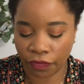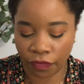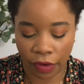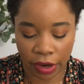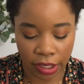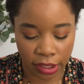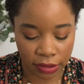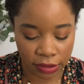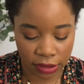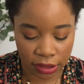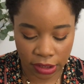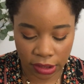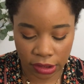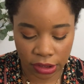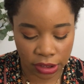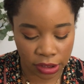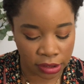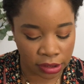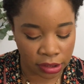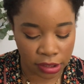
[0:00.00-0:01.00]
frankincense
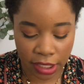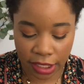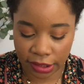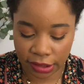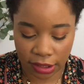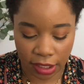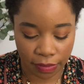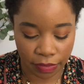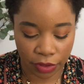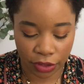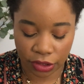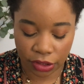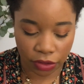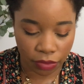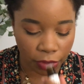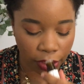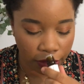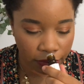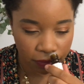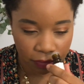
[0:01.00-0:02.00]
just does something to
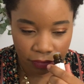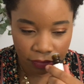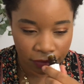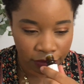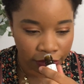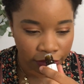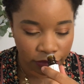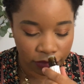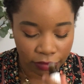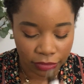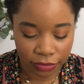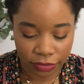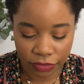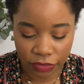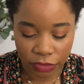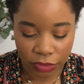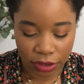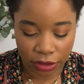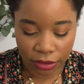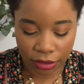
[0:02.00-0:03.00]
me.
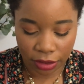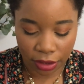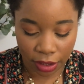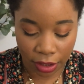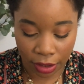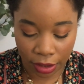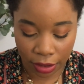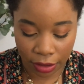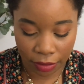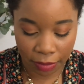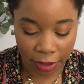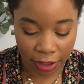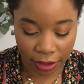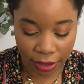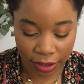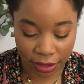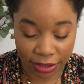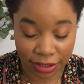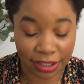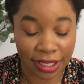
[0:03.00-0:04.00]
Oh my
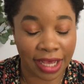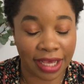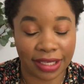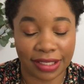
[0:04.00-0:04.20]
gosh,